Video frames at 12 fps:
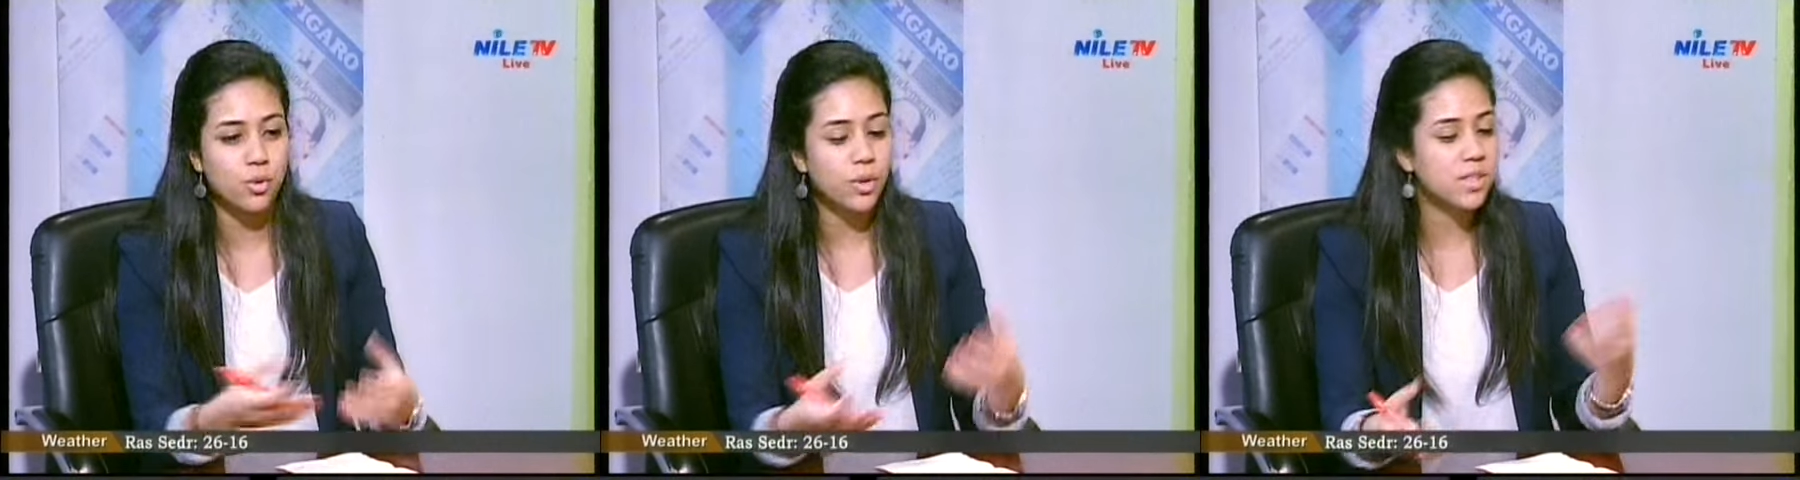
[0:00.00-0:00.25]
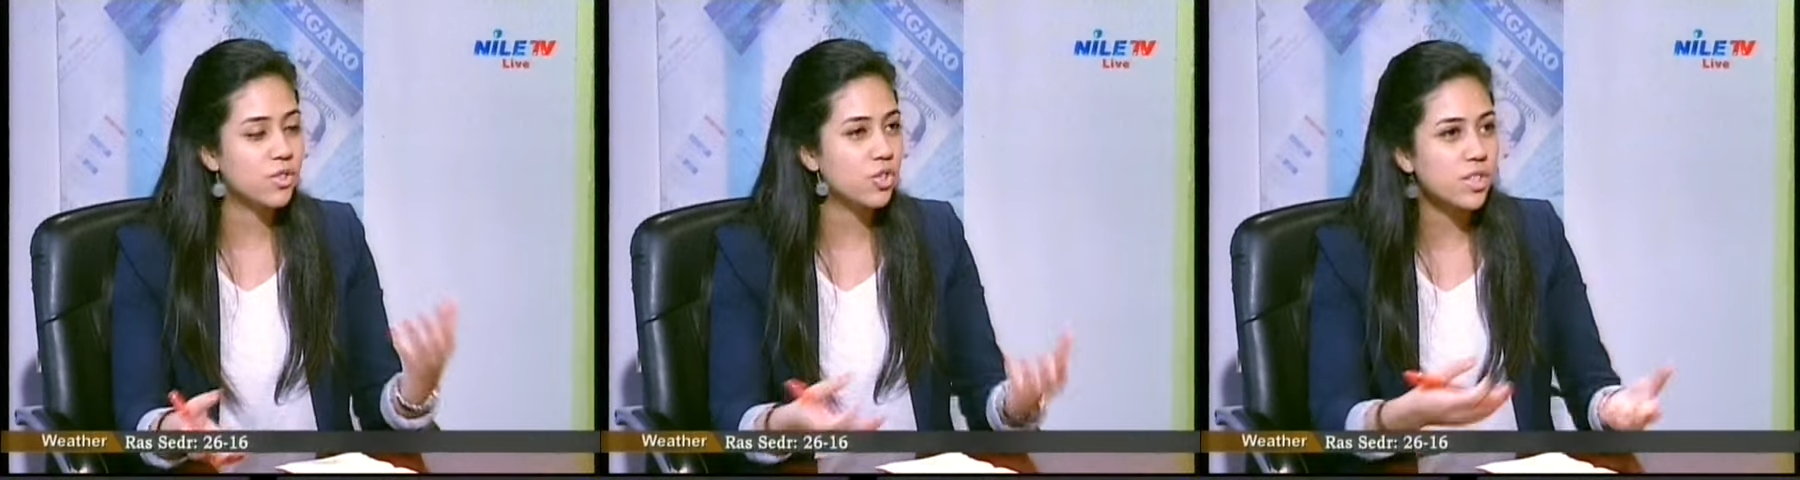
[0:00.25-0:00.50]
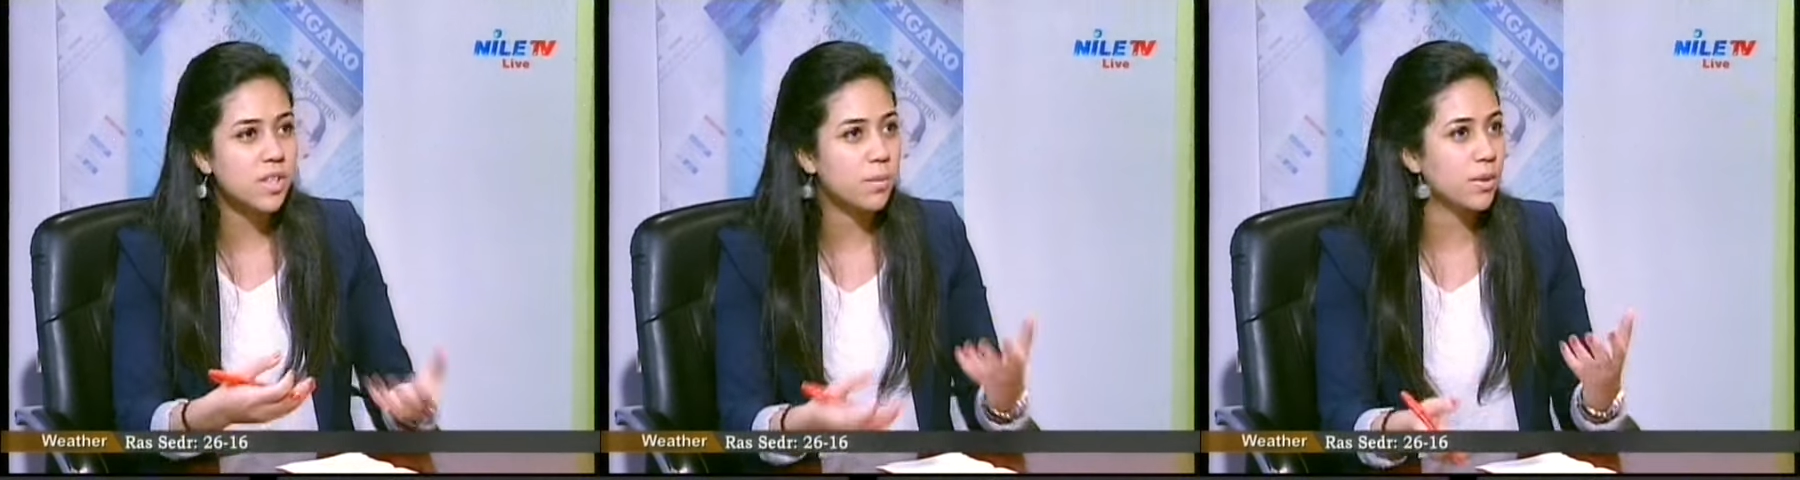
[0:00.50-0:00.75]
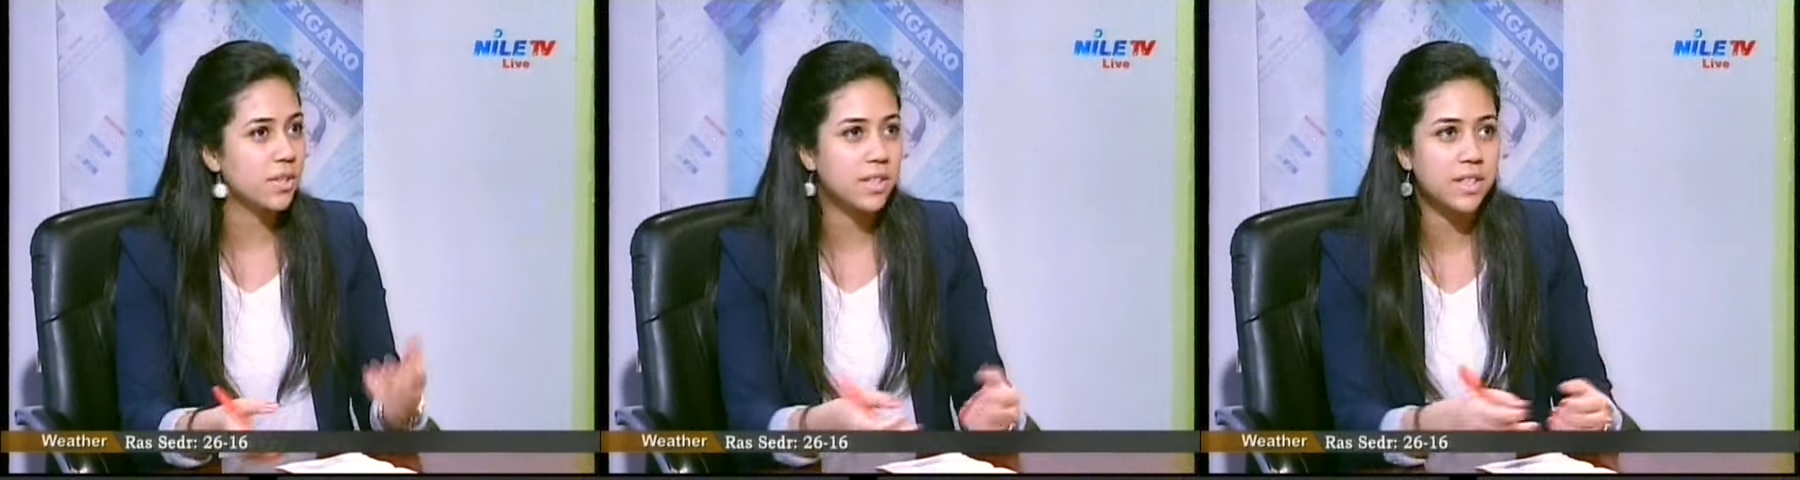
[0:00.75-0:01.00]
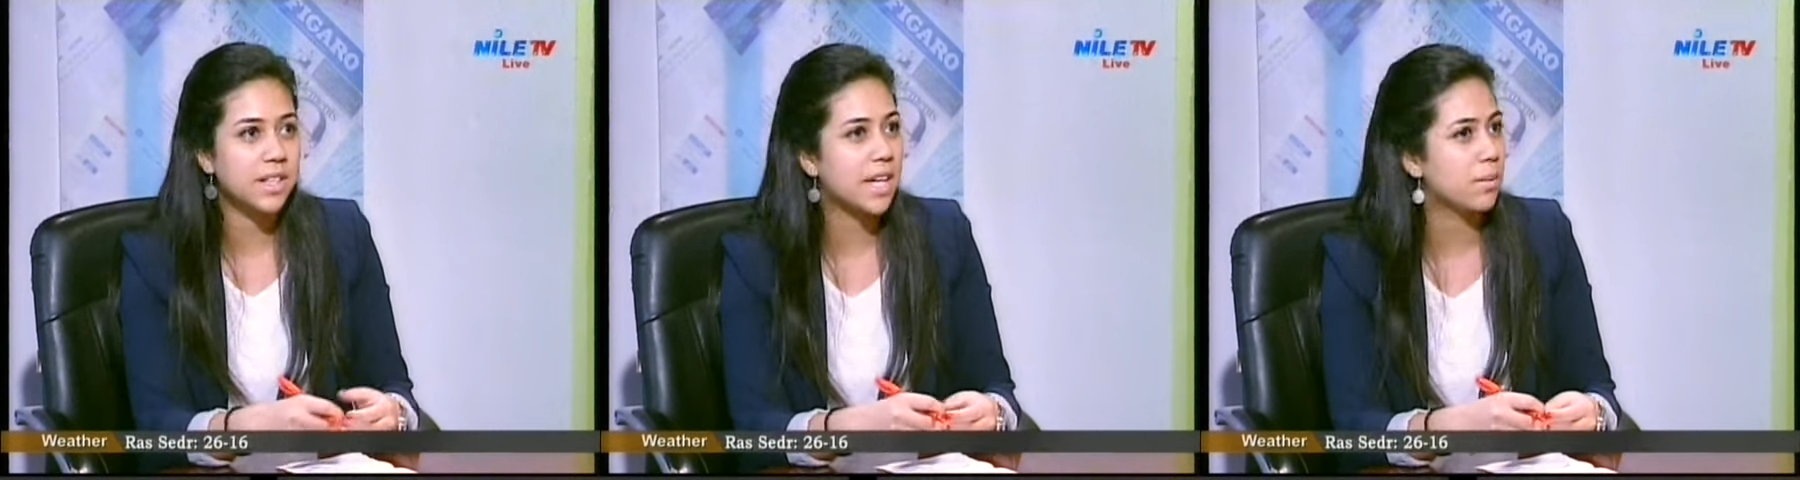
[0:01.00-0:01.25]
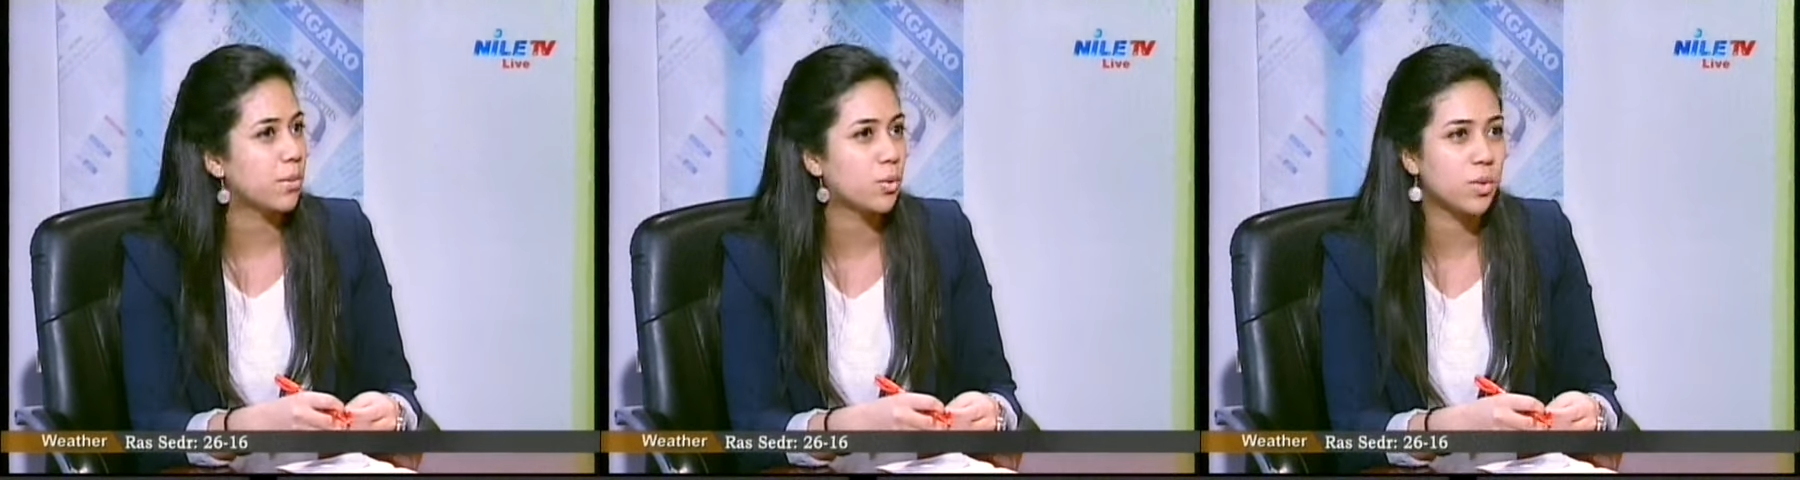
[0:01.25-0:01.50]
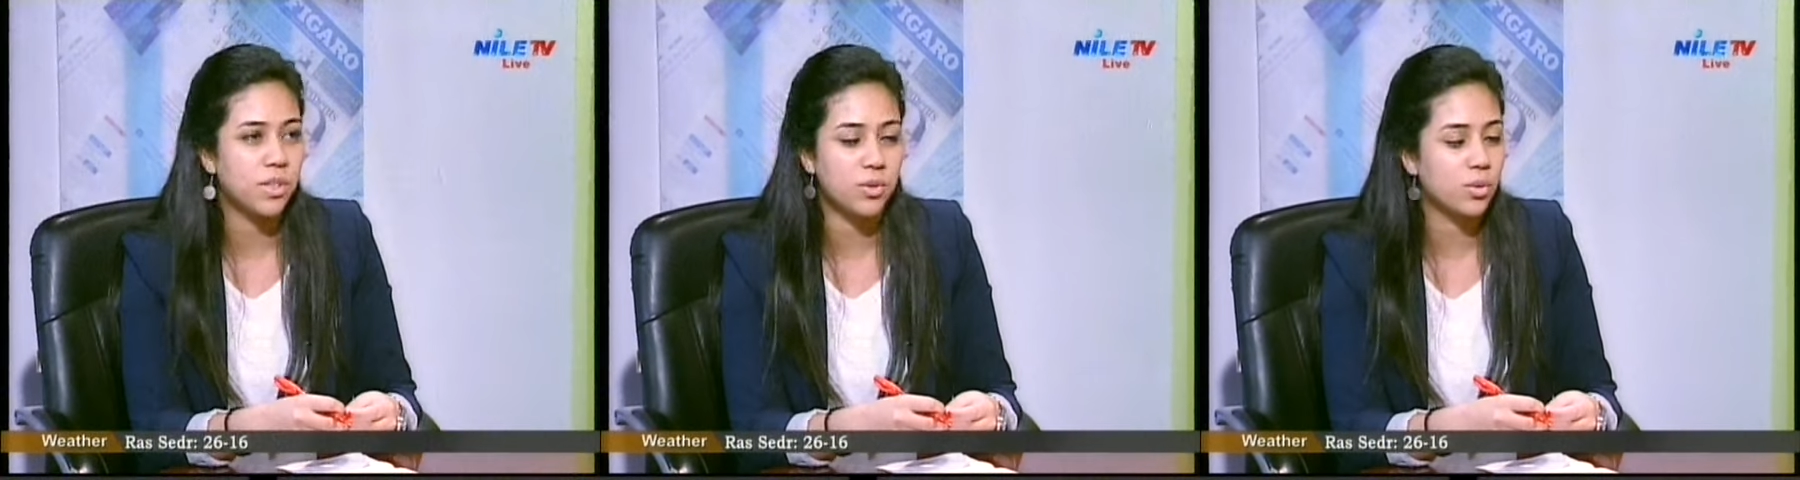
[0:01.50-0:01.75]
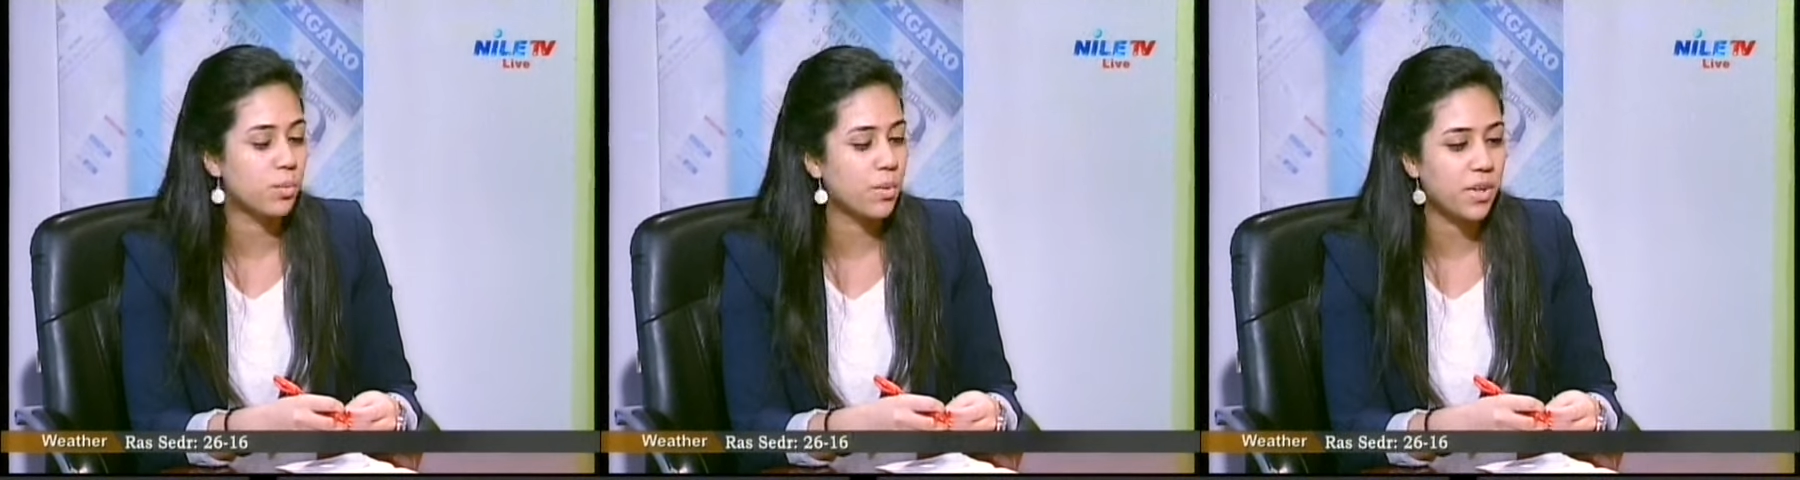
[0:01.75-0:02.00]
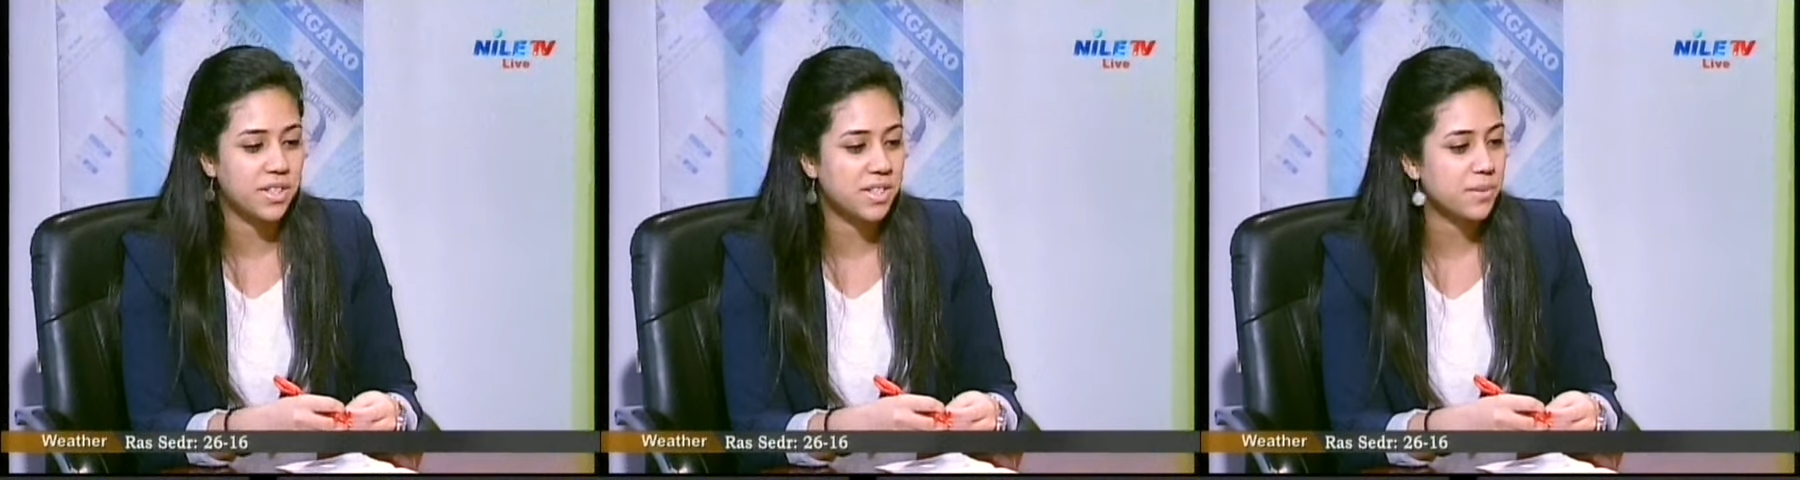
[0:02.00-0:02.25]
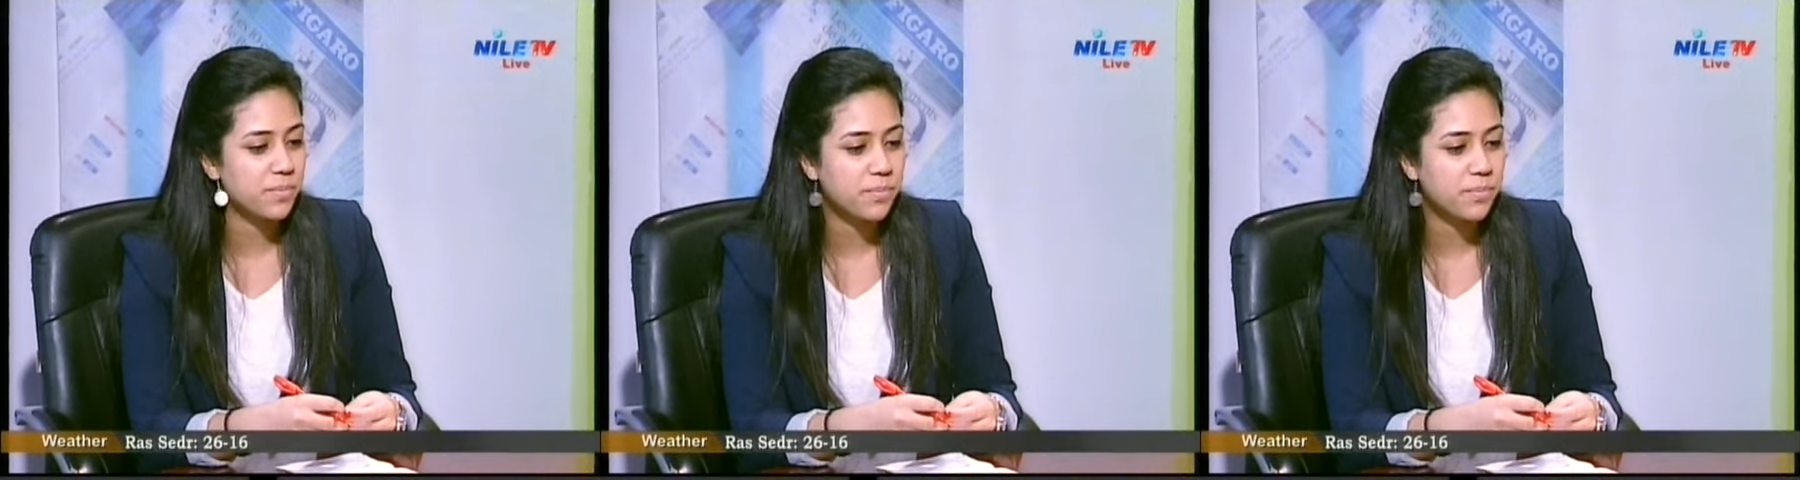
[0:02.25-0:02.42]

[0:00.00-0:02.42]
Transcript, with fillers: So it's just a political game between the two parts.